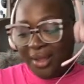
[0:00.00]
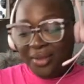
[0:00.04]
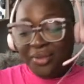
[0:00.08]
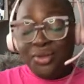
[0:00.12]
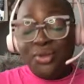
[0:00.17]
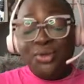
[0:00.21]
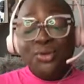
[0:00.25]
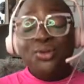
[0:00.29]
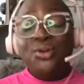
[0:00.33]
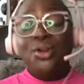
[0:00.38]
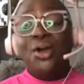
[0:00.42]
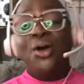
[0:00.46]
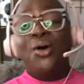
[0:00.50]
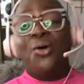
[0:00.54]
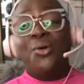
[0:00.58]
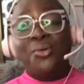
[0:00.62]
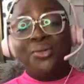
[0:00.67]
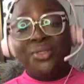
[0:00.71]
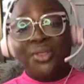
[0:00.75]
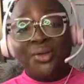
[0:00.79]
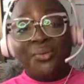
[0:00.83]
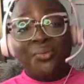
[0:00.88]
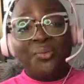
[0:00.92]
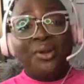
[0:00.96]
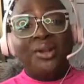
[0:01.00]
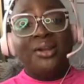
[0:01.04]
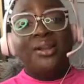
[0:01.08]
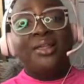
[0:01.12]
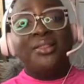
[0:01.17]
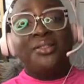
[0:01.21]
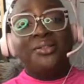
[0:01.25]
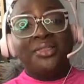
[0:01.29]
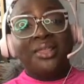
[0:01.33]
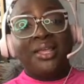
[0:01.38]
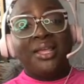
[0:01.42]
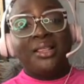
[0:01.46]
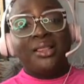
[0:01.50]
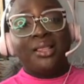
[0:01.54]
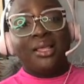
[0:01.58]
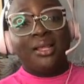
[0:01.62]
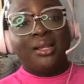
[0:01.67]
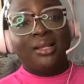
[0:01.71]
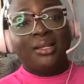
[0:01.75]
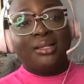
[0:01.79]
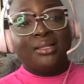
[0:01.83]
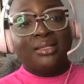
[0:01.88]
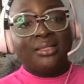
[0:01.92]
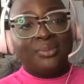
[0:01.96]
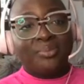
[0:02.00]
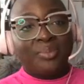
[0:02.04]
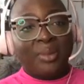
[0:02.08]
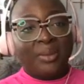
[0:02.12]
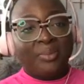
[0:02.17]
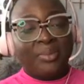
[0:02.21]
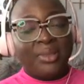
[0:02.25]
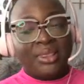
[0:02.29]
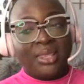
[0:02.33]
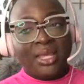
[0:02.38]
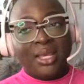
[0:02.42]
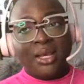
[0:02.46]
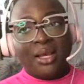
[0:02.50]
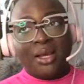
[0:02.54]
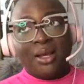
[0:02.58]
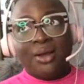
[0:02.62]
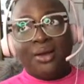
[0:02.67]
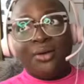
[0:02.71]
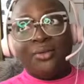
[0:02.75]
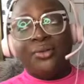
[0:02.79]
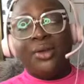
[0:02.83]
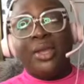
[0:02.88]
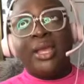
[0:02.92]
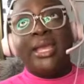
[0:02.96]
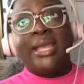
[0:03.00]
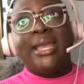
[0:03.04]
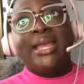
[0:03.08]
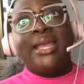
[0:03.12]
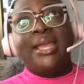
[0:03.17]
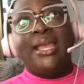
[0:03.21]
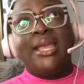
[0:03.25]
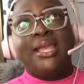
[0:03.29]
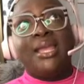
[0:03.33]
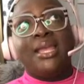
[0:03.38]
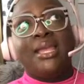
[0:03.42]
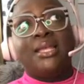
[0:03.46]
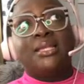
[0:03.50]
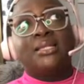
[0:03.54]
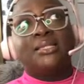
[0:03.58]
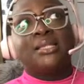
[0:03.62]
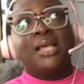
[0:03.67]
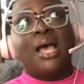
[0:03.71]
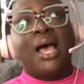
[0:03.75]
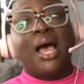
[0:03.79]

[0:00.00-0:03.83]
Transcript: the another thing that this made me think of is